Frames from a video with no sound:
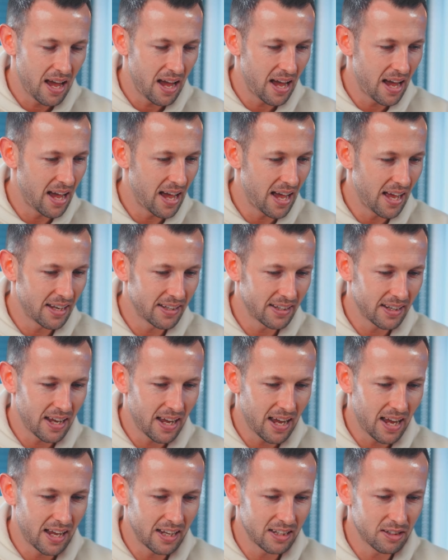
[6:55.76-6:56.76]
and
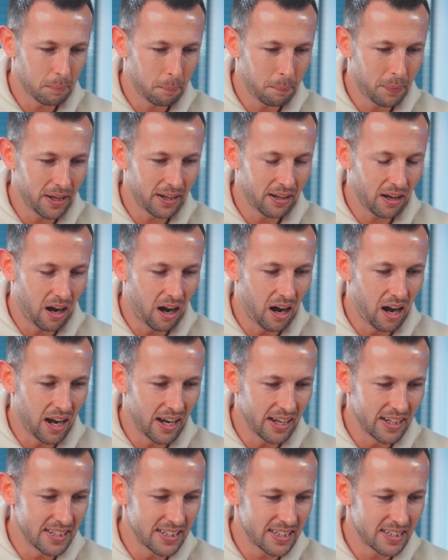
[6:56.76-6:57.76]
has big
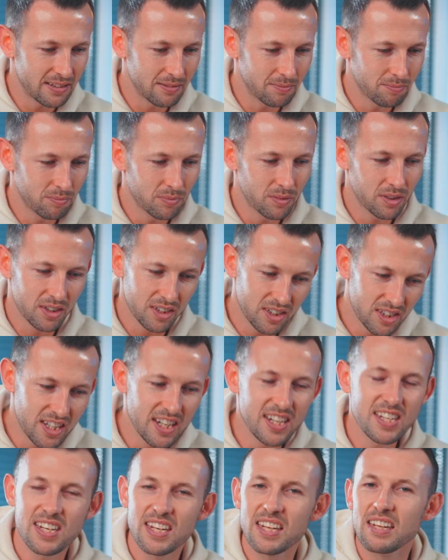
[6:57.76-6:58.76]
eyes.
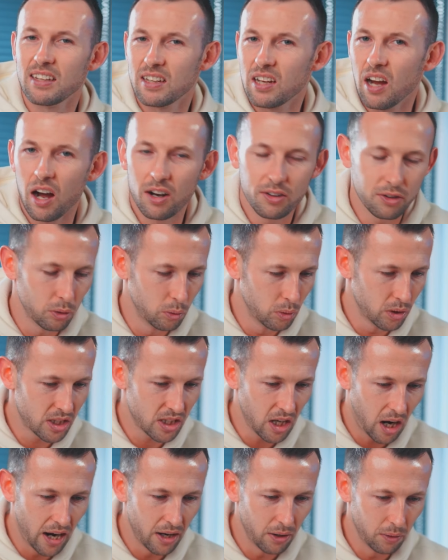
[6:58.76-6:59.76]
Disney cartoon
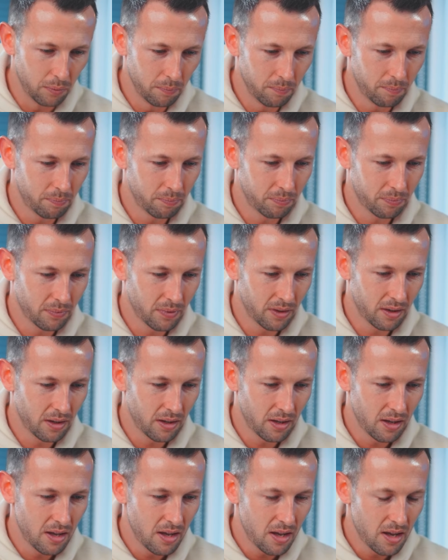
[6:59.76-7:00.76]
style.
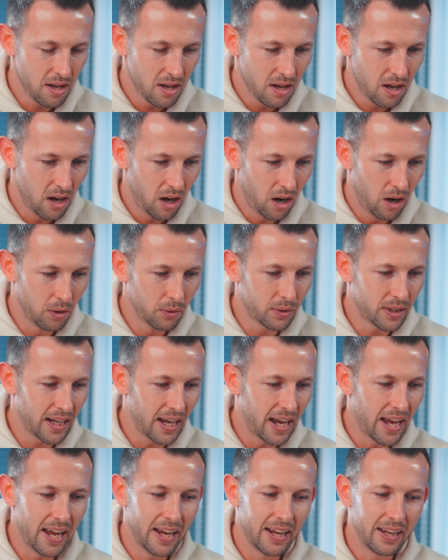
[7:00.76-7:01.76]

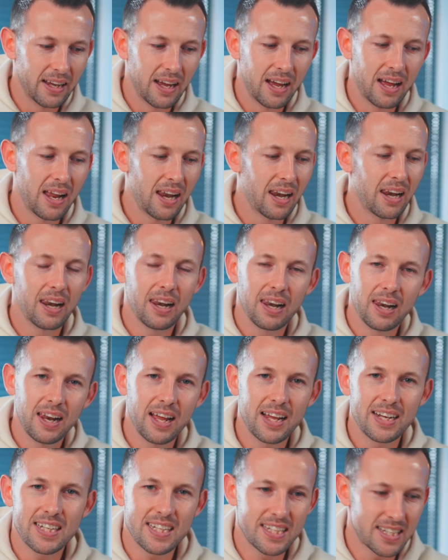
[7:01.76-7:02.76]
Okay,
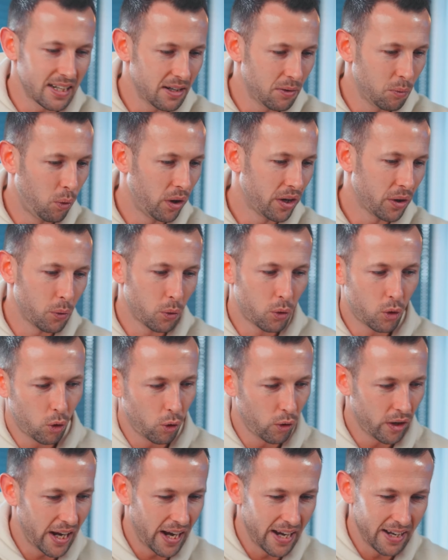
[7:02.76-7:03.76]
let's see what it will
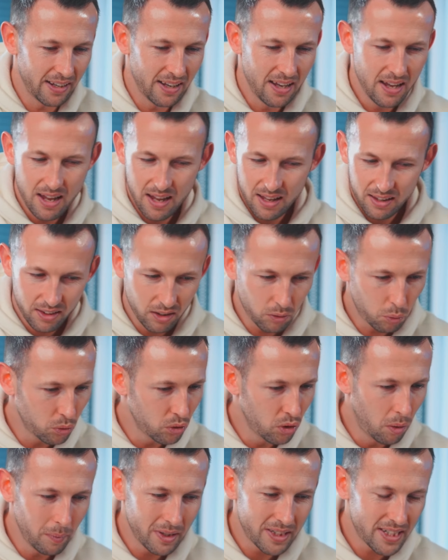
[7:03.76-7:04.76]
create. This will normally